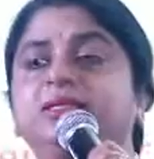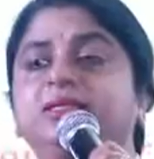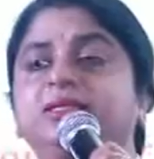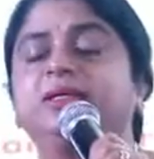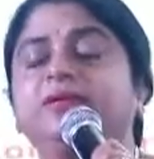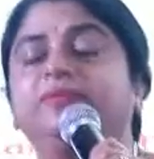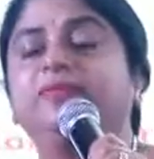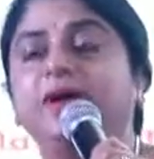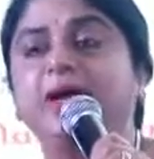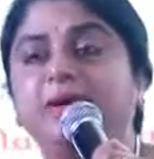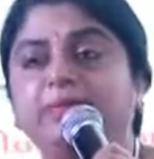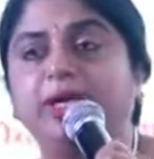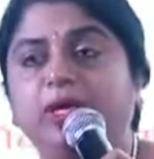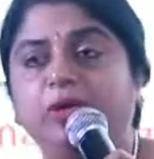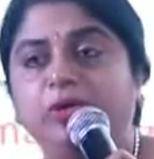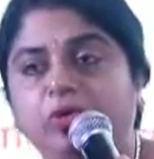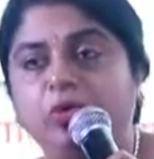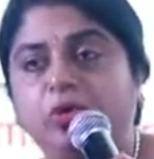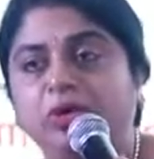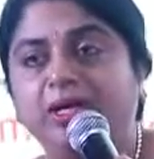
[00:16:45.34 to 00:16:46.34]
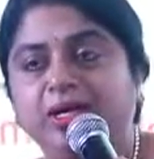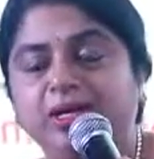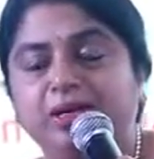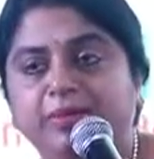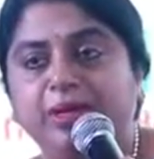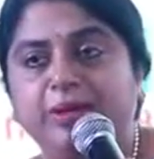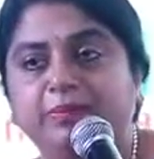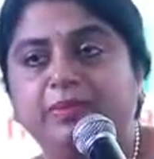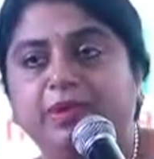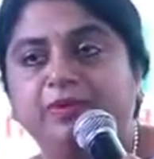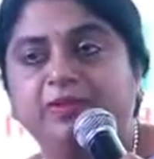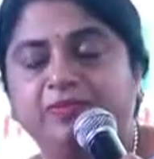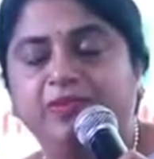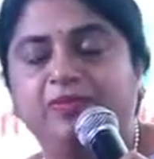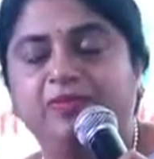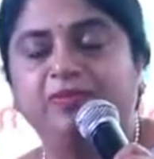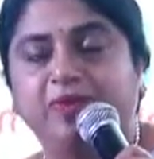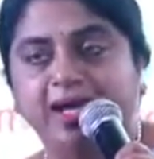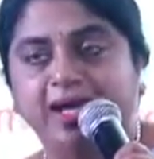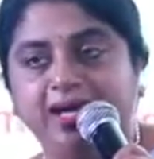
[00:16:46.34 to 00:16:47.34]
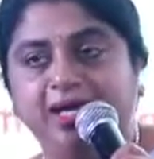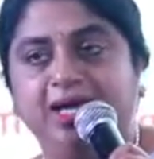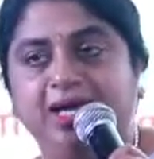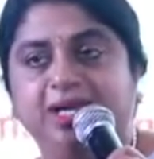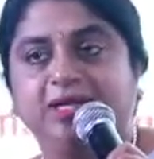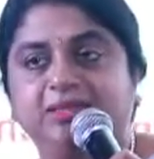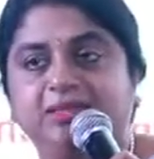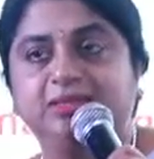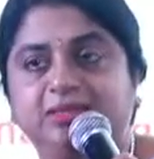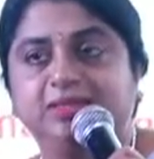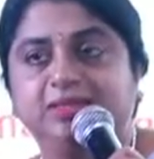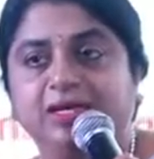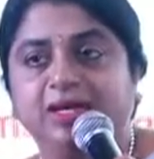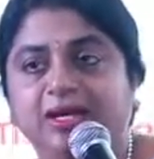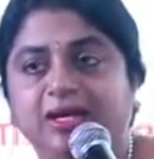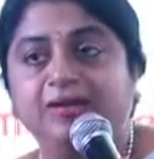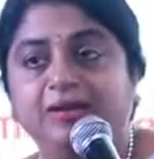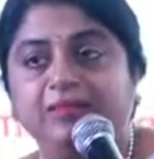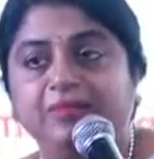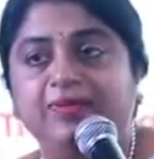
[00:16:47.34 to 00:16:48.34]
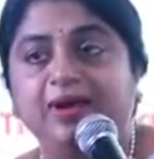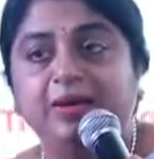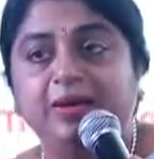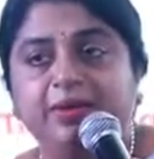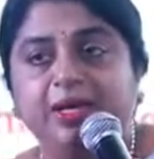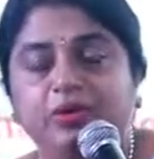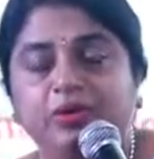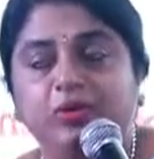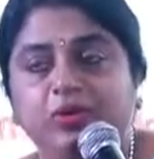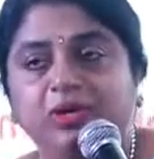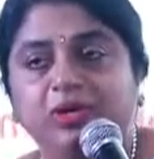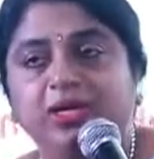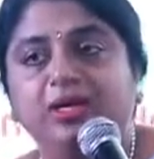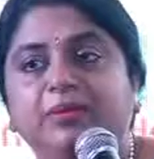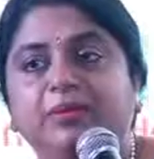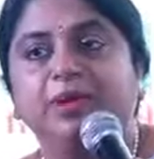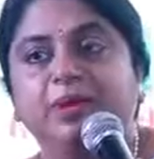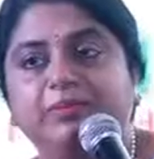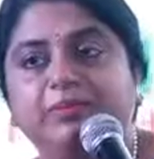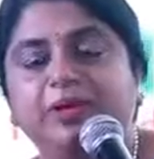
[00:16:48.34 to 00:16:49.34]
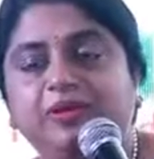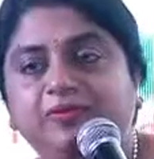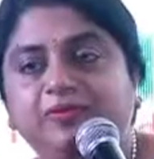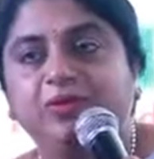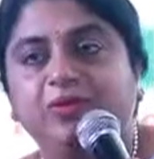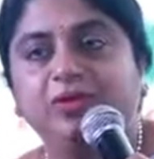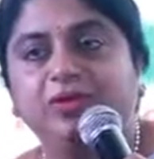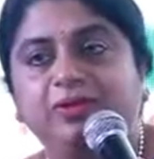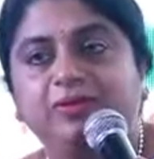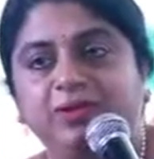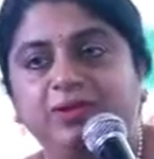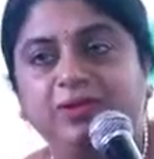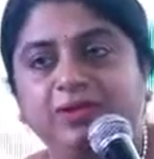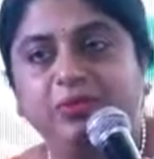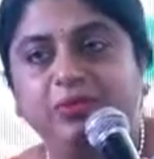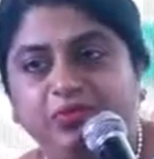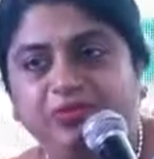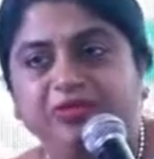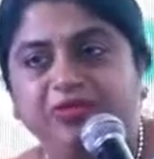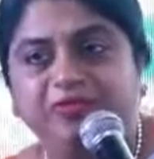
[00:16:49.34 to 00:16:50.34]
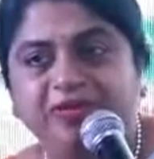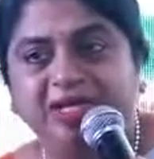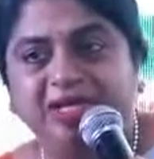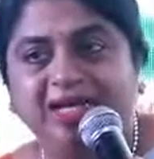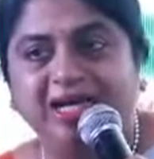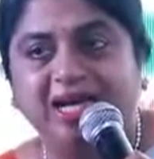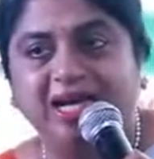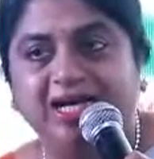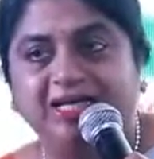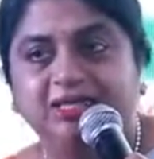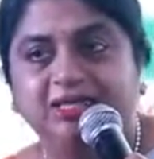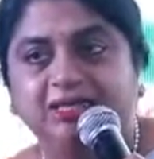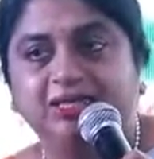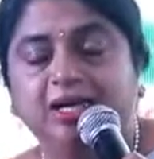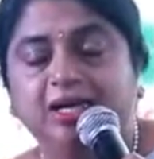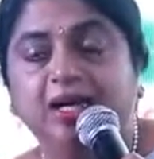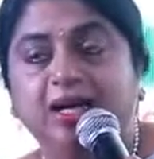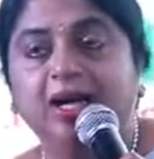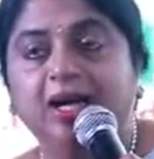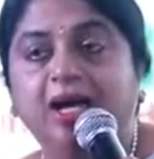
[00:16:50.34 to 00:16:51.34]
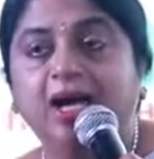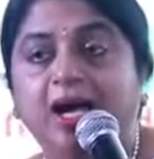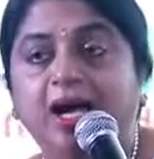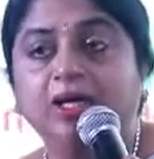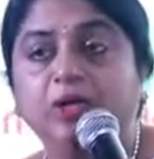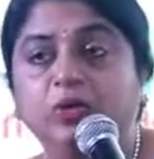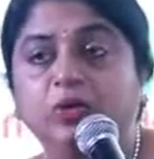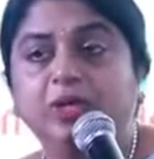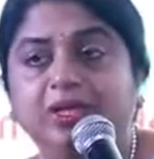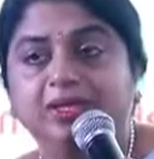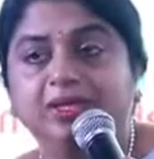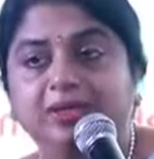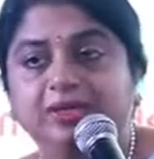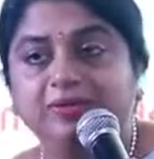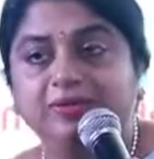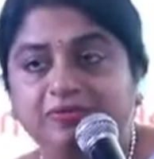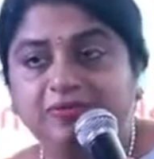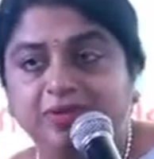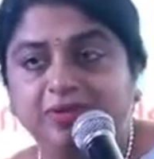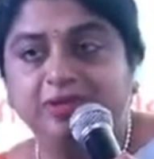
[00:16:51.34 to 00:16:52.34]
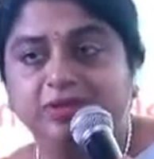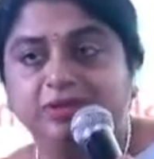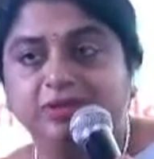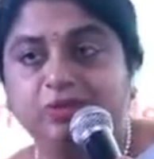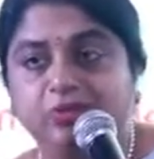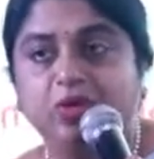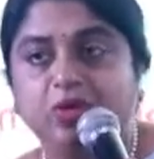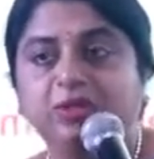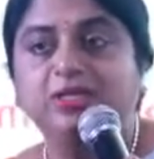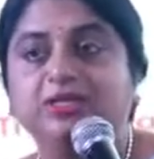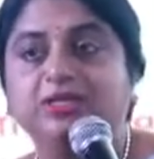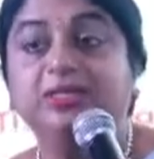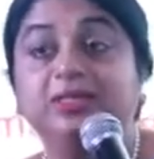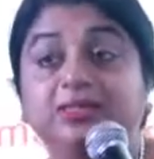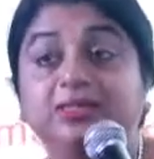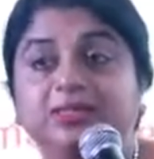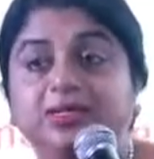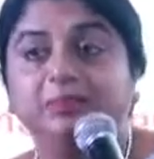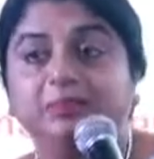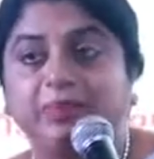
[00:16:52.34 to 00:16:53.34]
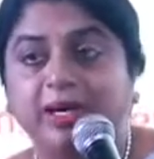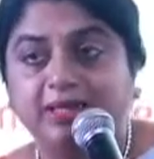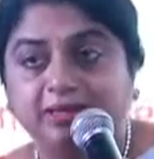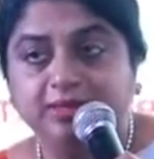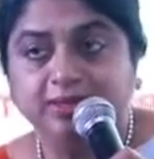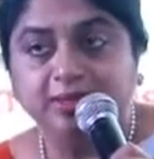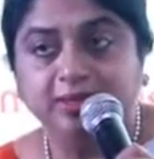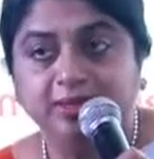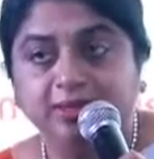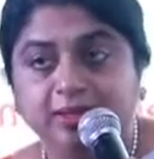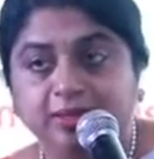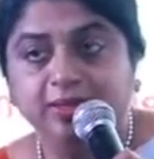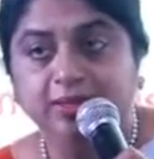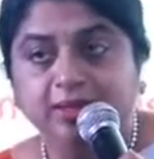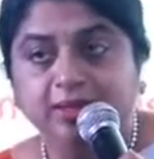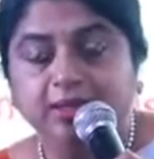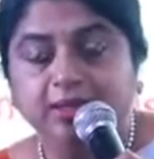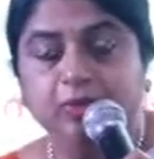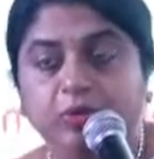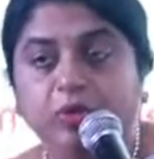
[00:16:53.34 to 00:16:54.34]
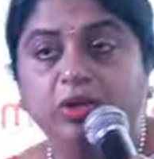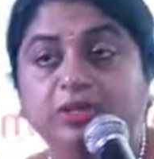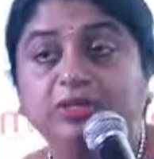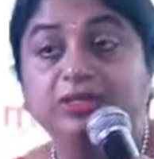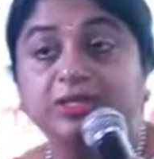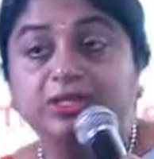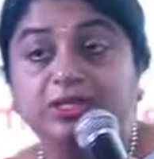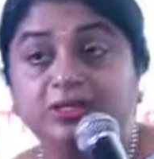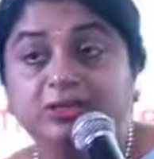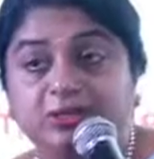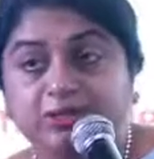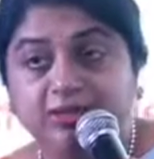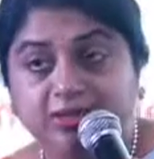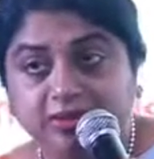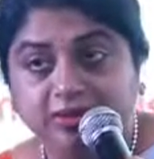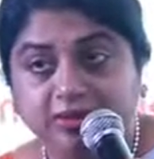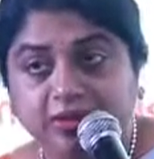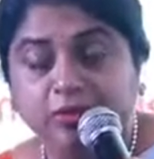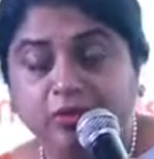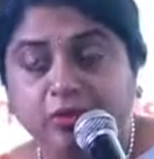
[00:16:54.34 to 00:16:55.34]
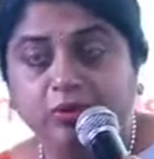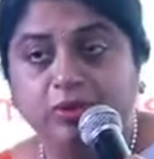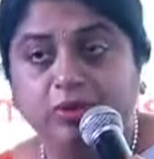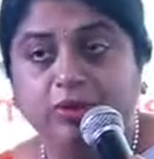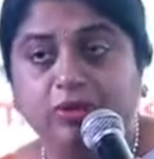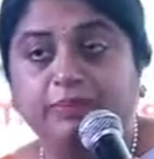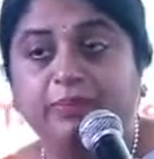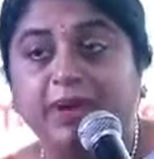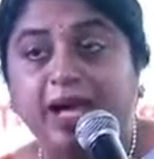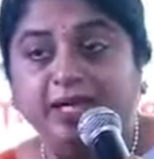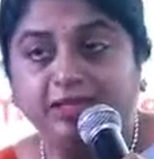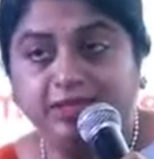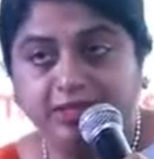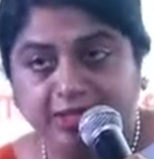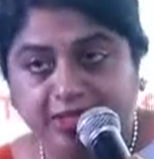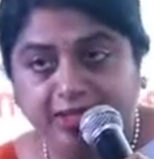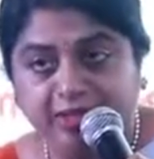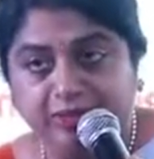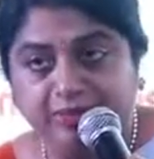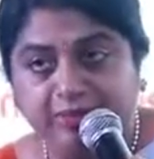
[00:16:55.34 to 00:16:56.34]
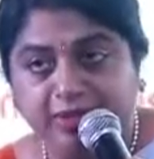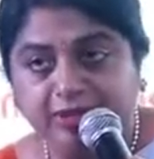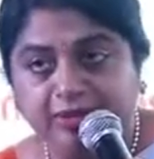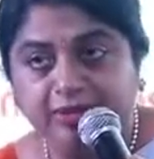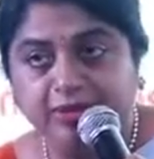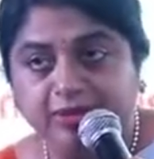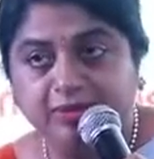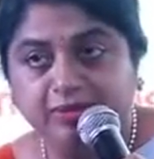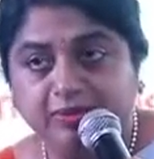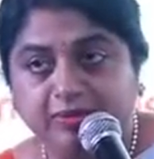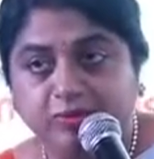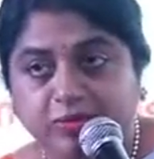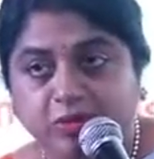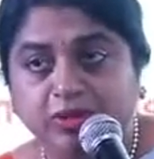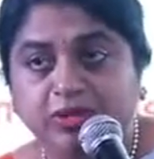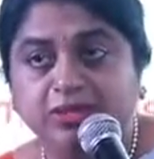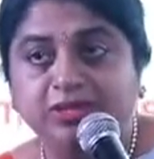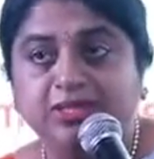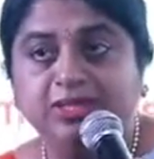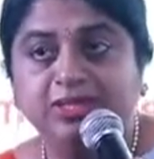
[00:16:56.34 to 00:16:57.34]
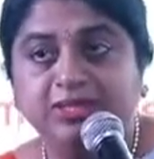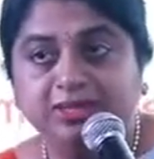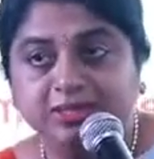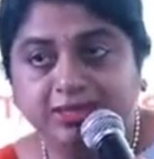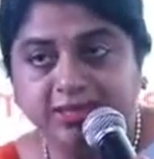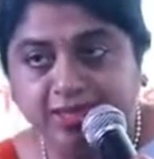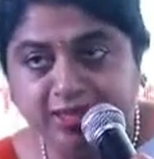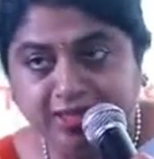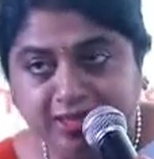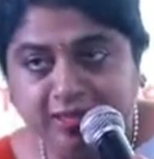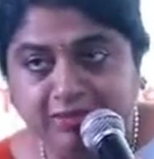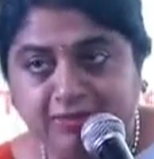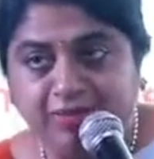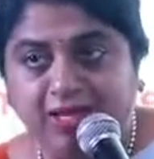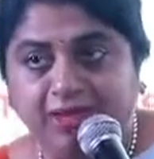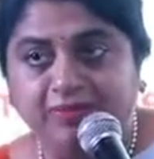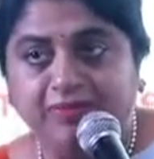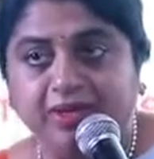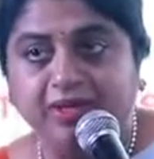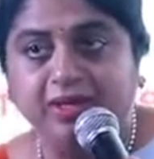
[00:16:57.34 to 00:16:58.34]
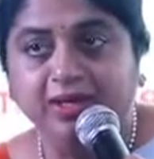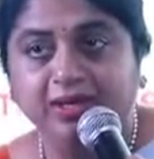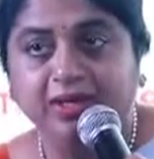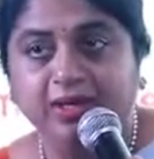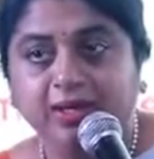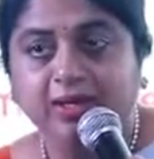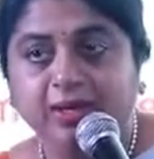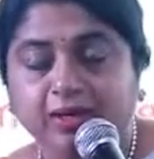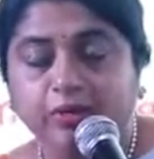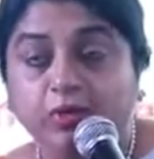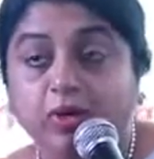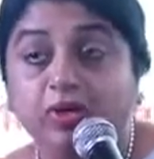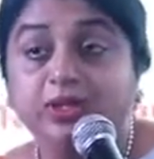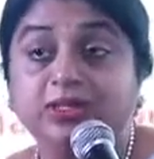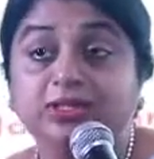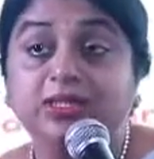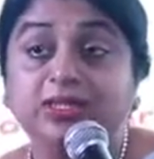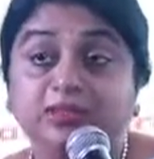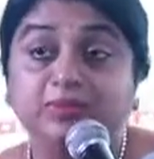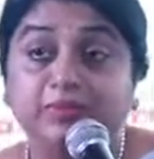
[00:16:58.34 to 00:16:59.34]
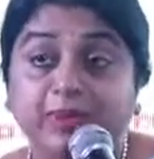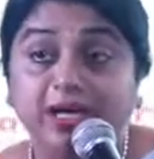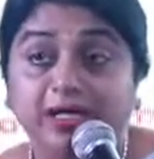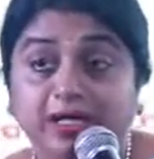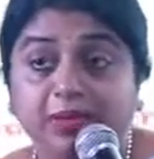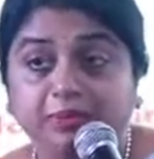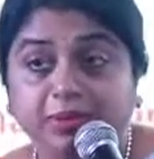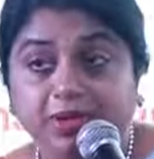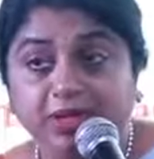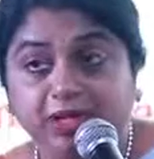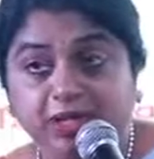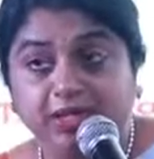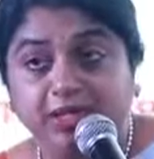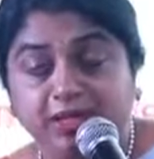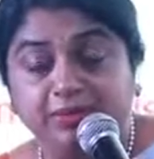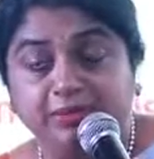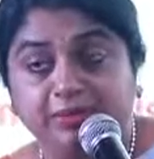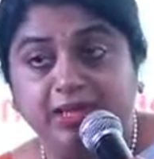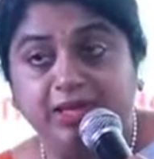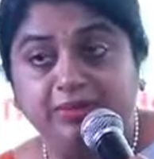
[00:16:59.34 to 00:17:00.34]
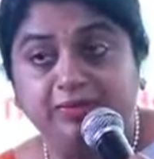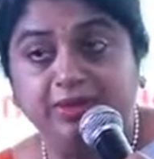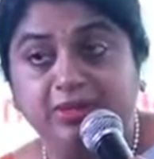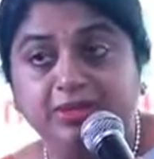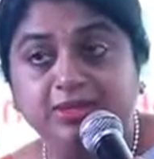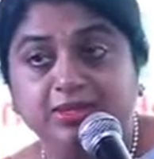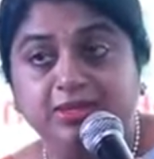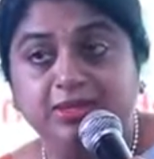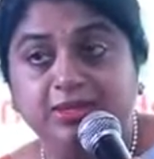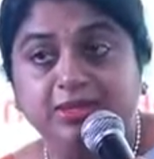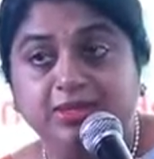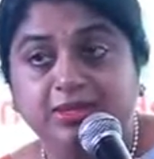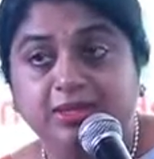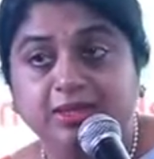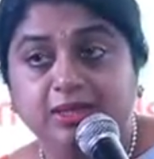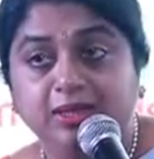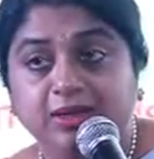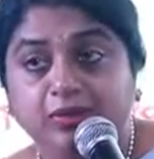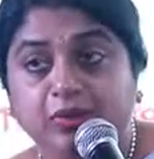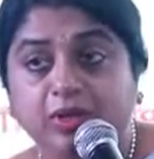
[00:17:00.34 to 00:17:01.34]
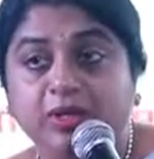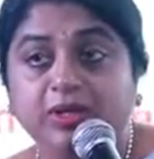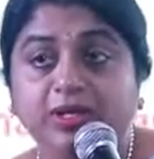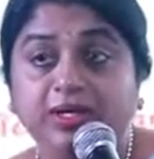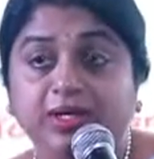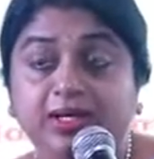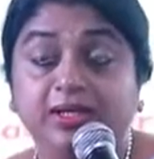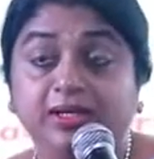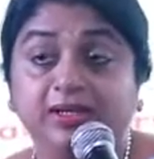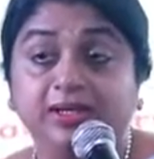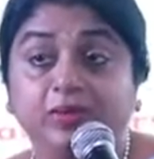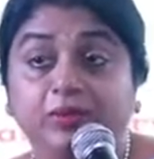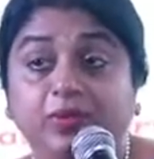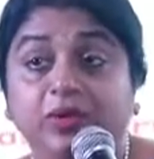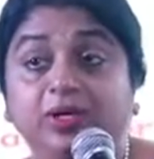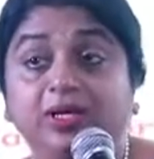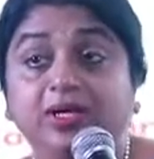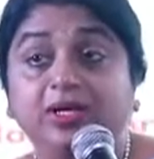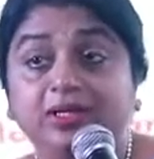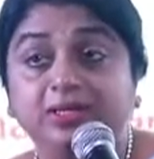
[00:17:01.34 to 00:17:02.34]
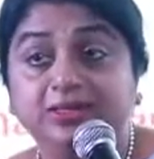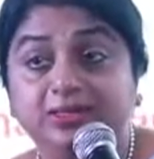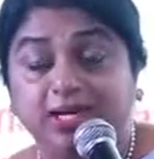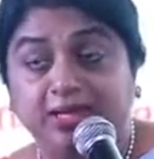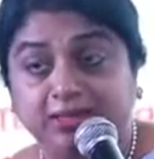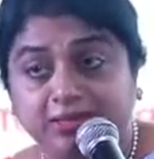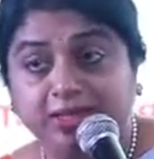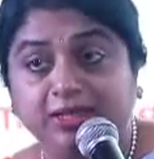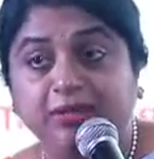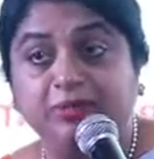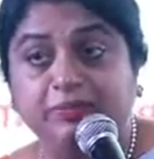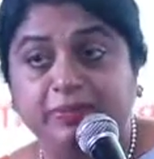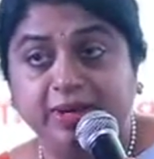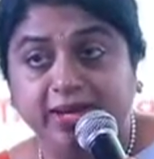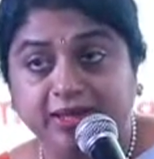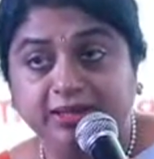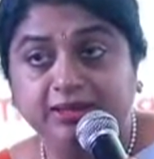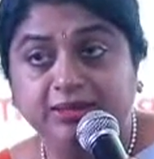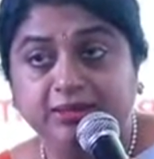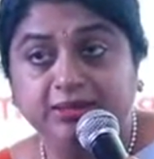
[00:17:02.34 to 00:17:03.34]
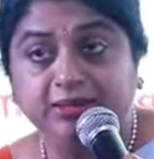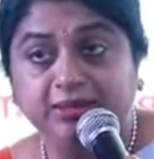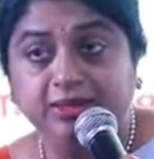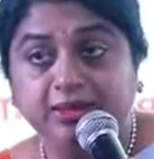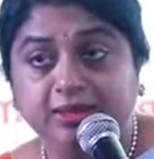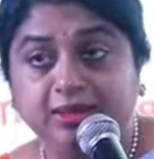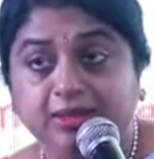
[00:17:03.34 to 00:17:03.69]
If I'm enrolling a member for 5 lakhs and if I'm enrolling a member for 50 lakhs, I look at the difference. What is his capacity? What is his, you know, uh, bank statement? What is his income level? What is his multiple income levels? What are his, what are his asset base?